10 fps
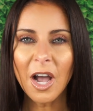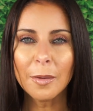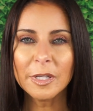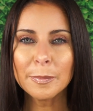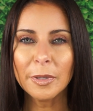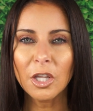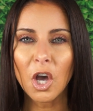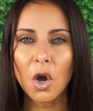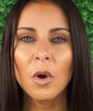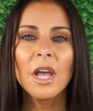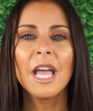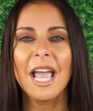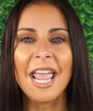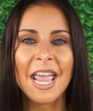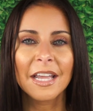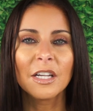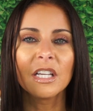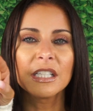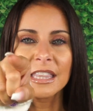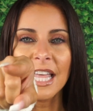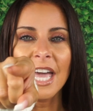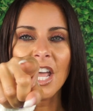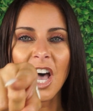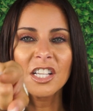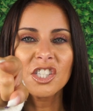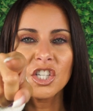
comments below and let us